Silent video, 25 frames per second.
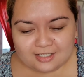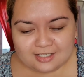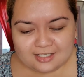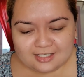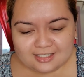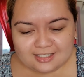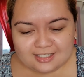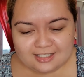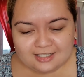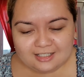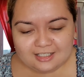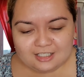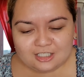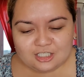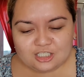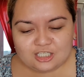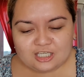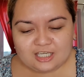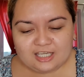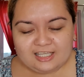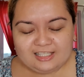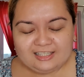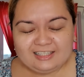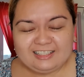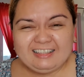is in the
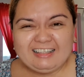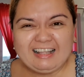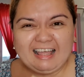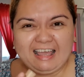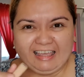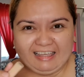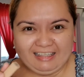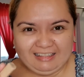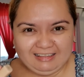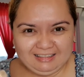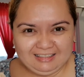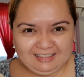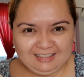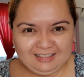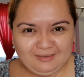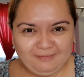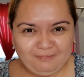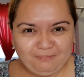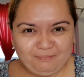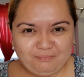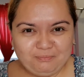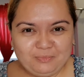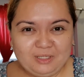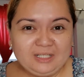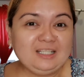shade light,
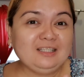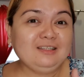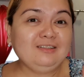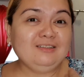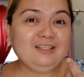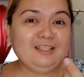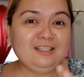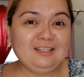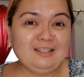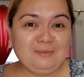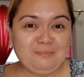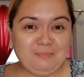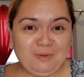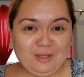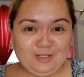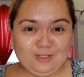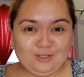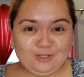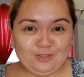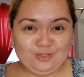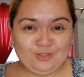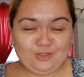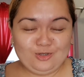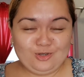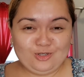but it really depends
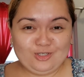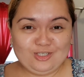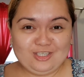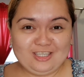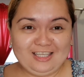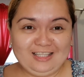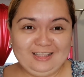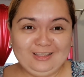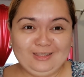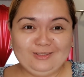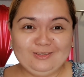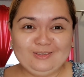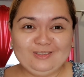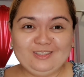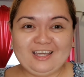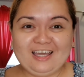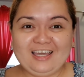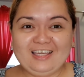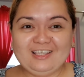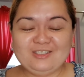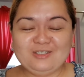on your skin tone, guys.